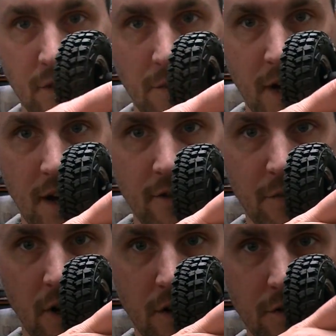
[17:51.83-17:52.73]
my battery
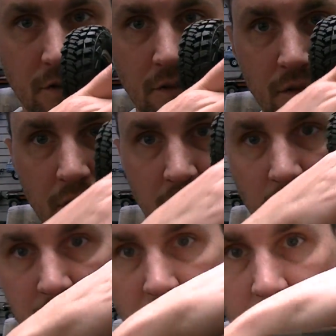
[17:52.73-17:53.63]
box,
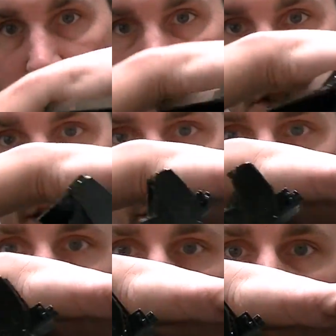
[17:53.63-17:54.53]
except that by the time I
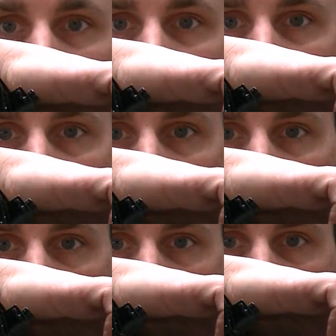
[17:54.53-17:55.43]
put the
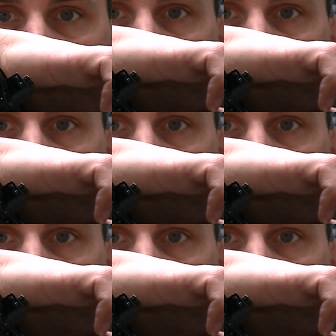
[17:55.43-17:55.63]
console